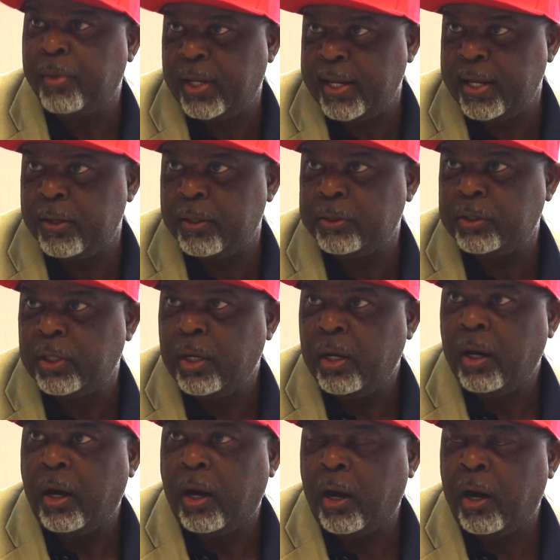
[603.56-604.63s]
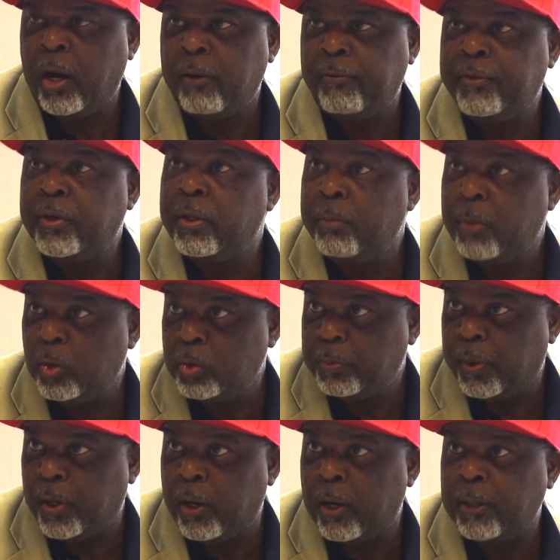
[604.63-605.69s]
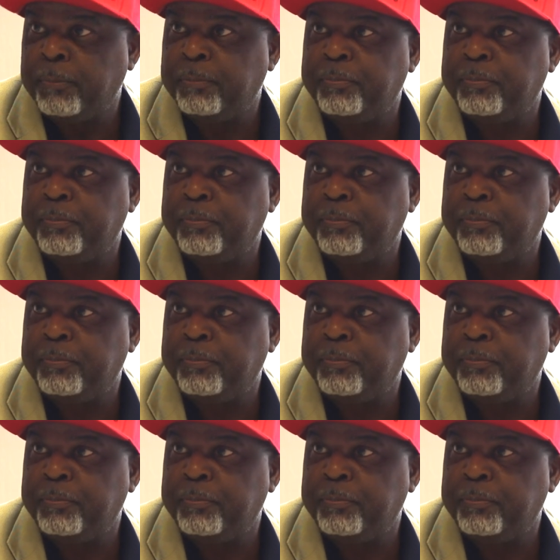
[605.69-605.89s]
players uh, for the most part.